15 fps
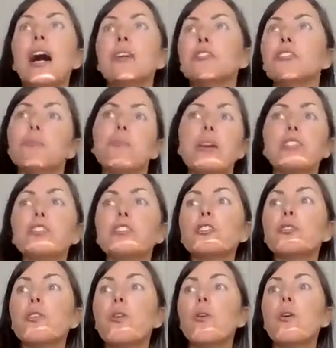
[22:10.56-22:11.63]

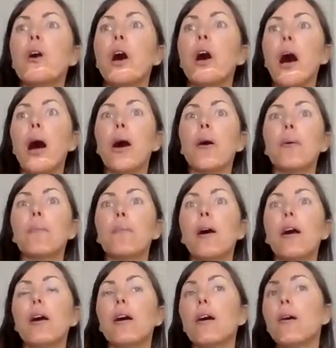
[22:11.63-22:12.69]
dimensional
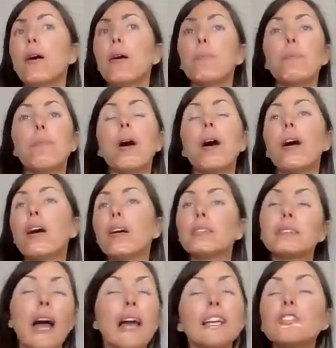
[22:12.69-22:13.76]
a
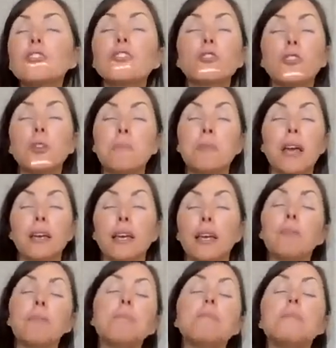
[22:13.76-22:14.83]
light stream that
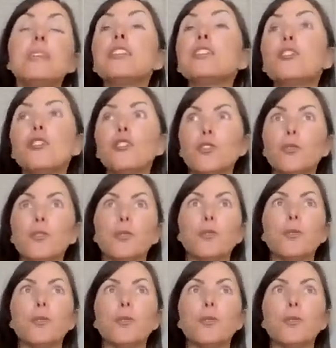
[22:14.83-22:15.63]
can meet you